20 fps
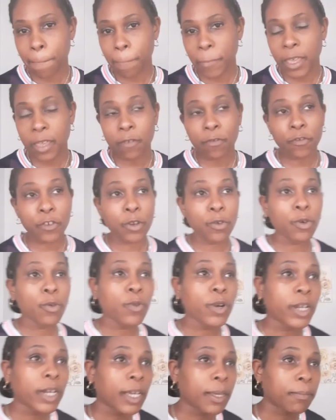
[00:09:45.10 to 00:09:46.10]
Interfere with
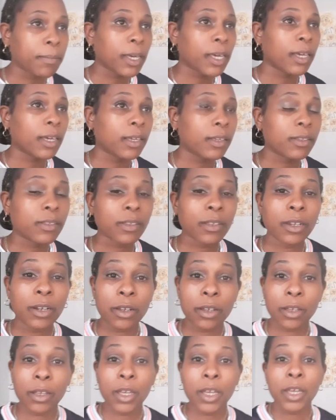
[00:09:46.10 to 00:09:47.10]
what, A.Maze?
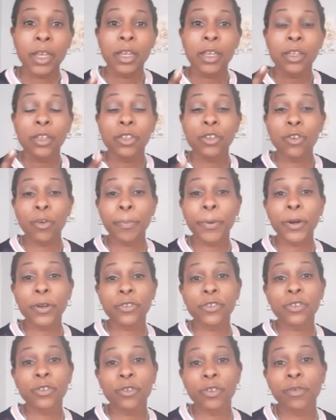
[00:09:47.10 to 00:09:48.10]
Your
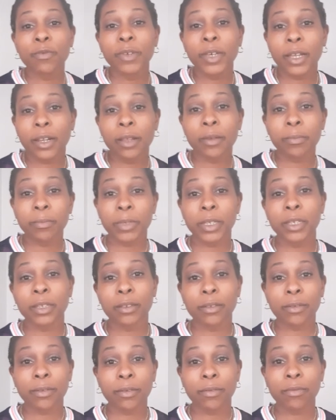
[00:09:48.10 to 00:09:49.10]
personal development.
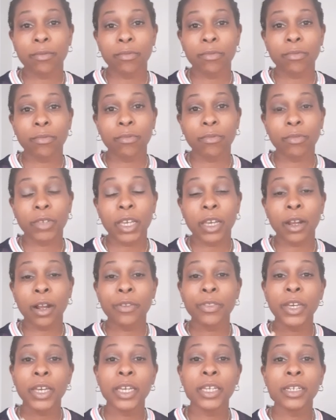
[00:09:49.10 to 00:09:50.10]

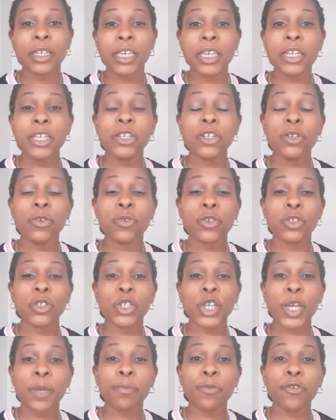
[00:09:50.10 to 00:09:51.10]
Are they in any
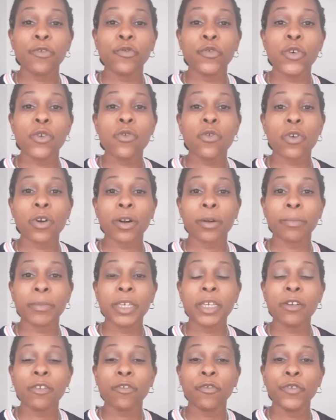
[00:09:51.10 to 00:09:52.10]
shape or form
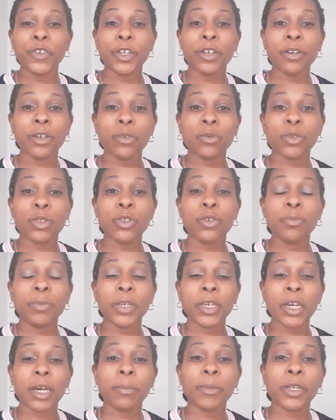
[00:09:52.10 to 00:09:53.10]
interfering with you
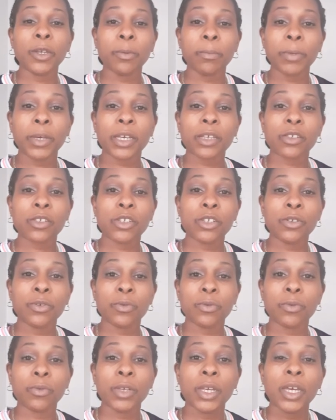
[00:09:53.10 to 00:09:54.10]
becoming your best
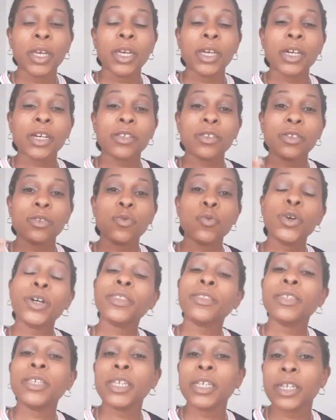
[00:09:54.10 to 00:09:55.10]
you? Because it's
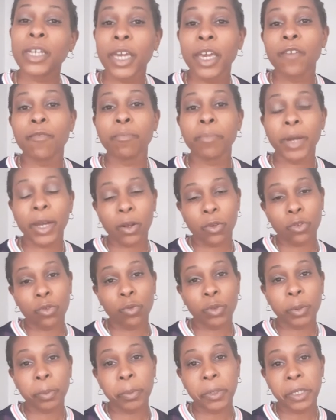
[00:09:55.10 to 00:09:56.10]
one thing to have bouts
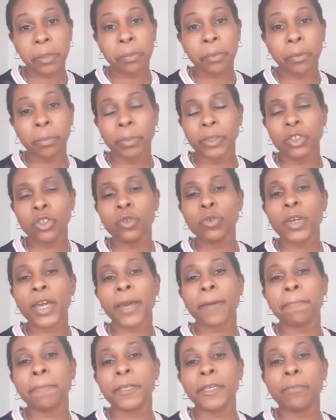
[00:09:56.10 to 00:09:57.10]
with people, but you
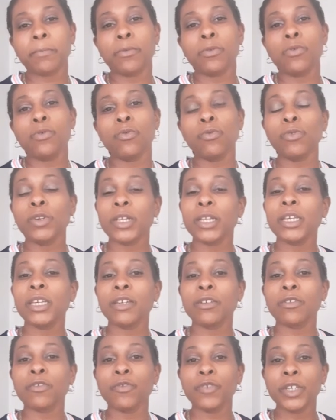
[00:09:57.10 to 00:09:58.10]
got people who
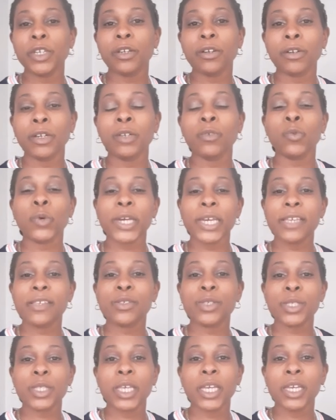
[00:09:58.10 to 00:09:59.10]
really interfere in
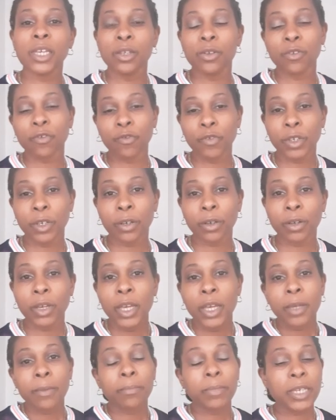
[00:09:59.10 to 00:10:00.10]
ways that they interfere,
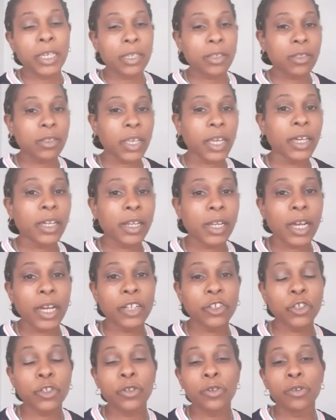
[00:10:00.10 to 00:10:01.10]
be it
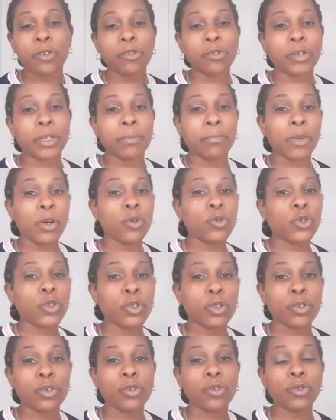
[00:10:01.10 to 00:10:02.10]
psychological or
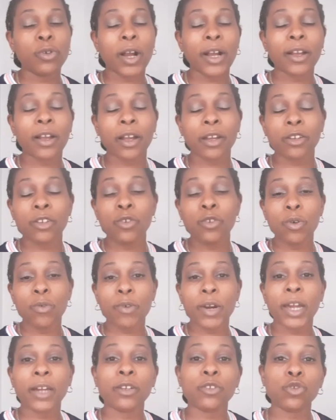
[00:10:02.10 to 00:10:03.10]
emotional. Are
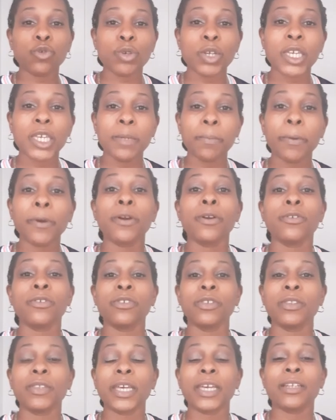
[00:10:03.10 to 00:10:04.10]
around a tricky
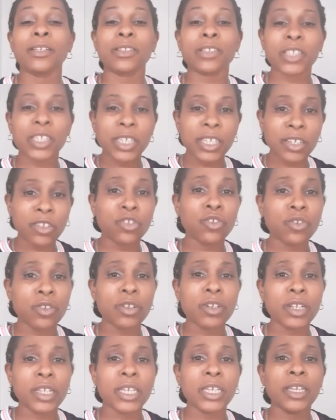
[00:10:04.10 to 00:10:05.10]
person that
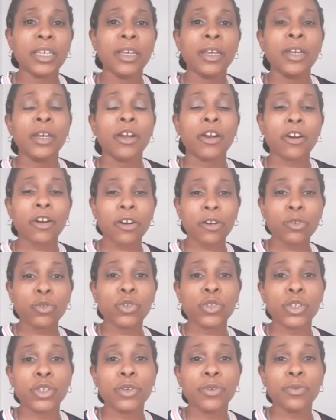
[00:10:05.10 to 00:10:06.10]
intentionally
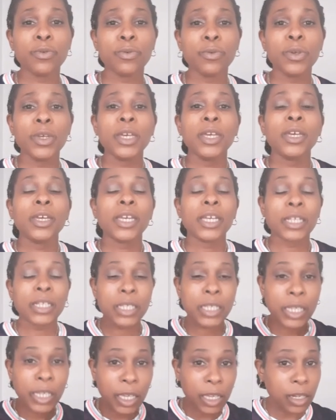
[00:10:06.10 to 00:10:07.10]
hurts you?
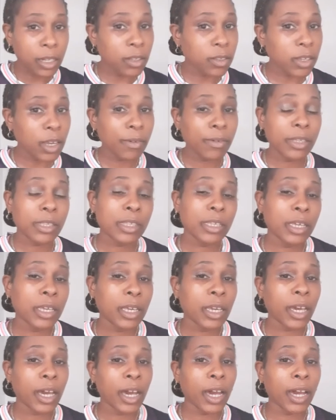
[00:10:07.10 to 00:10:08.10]
Intent is
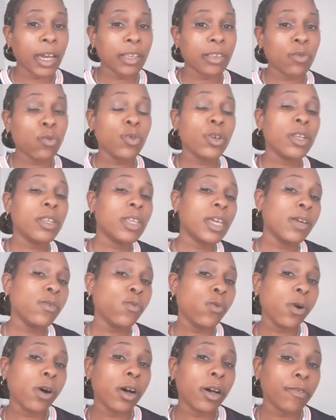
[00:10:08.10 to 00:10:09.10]
everything, guys. What do they
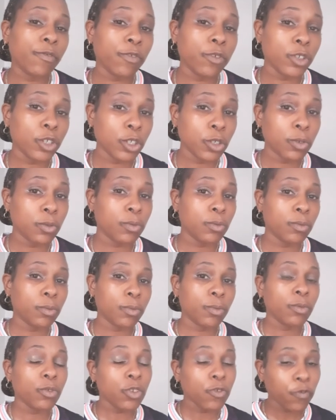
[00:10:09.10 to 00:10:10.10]
want for you?
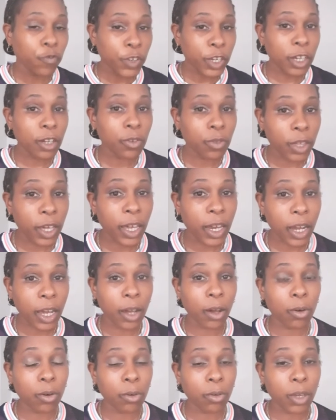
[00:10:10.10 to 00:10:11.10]
Figure that
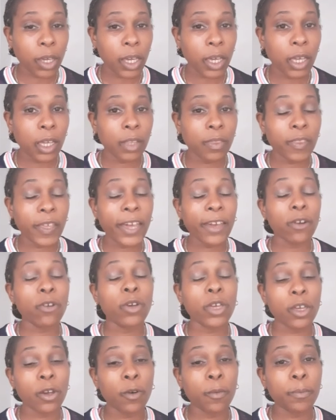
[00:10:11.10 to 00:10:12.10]
out, okay? That'll
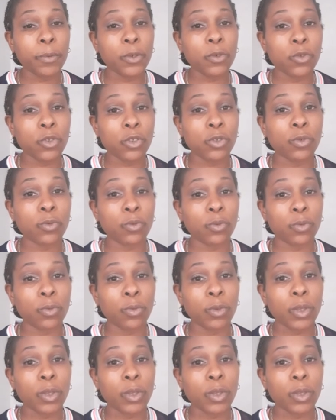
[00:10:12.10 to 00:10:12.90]
help you too.